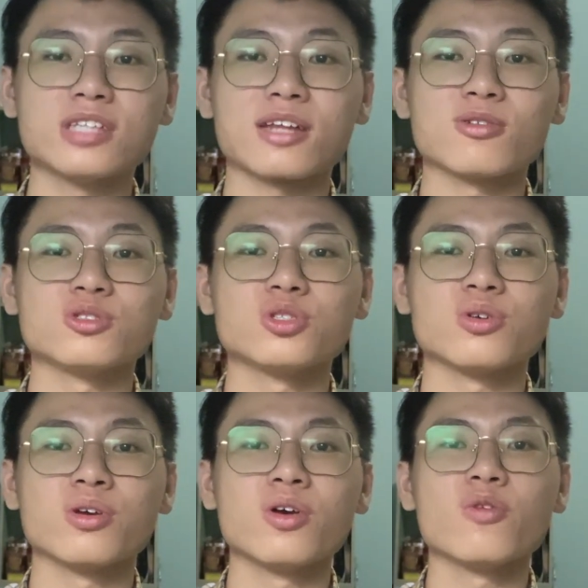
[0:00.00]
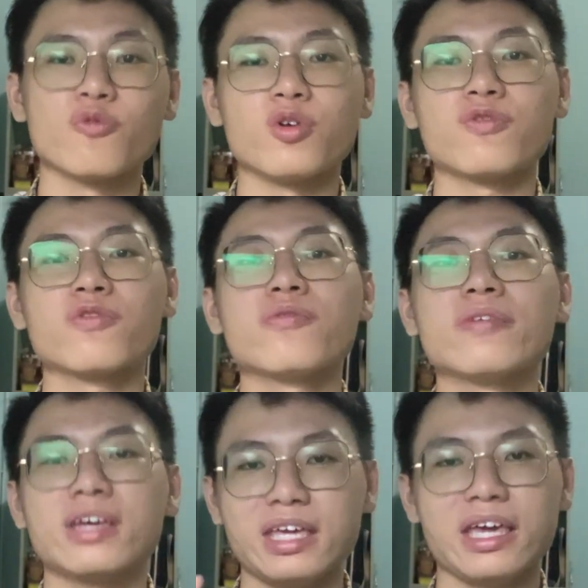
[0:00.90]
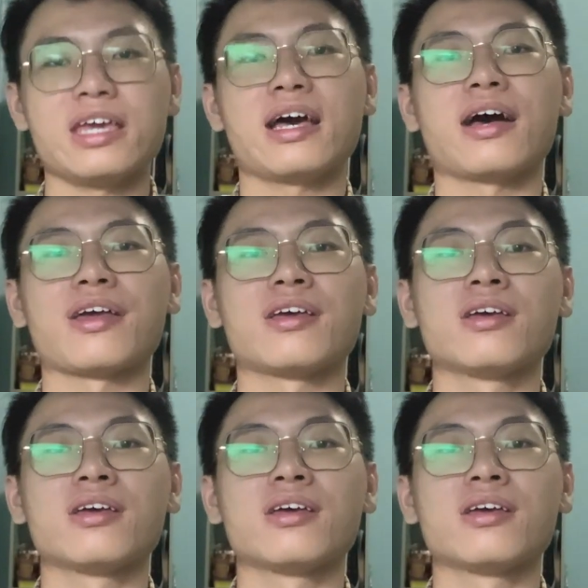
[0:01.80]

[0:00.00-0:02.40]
technology with AI.